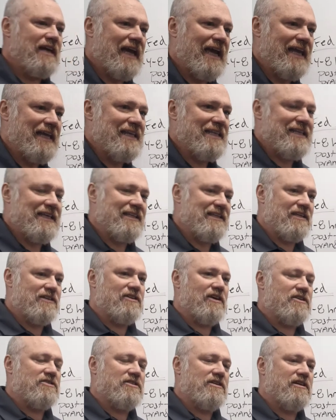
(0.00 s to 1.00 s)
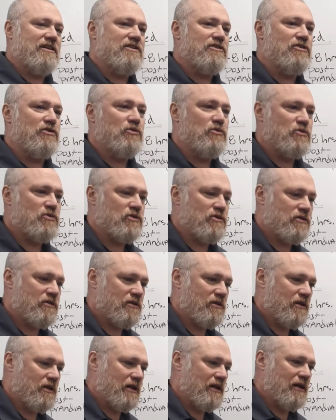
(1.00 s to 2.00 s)
anything that doesn't induce
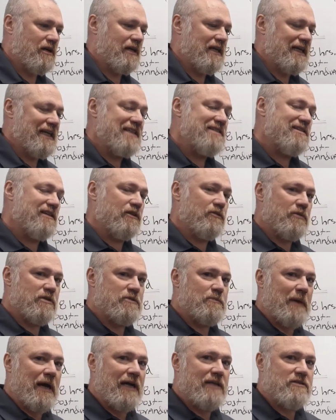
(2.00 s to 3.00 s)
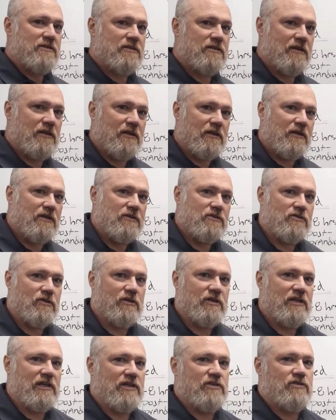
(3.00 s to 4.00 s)
uh, an insulin response. So
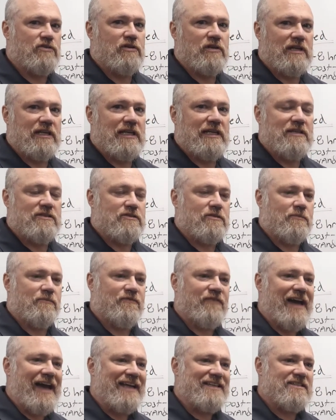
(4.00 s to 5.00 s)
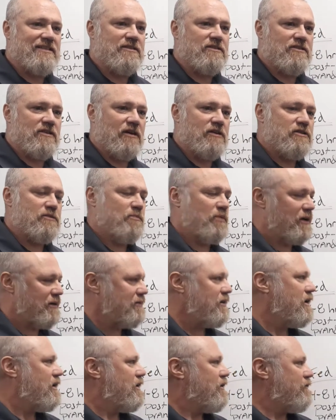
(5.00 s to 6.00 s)
you guess you could eat some fats and such,
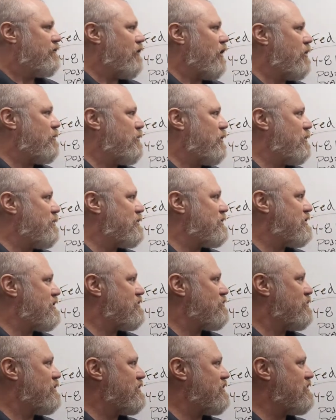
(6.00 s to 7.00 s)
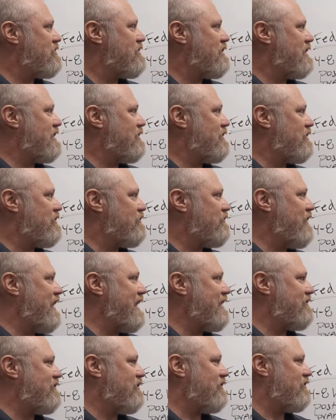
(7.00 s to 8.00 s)
but for our purposes, we just think as
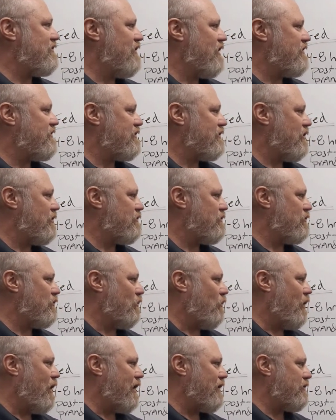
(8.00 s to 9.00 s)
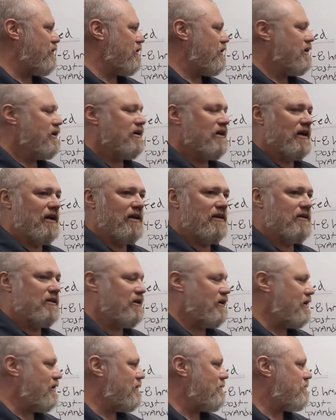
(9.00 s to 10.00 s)
fasted as nothing other than water and
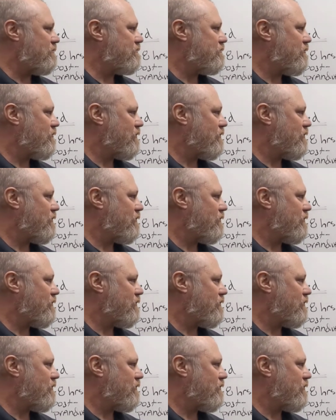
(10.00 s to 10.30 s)
um,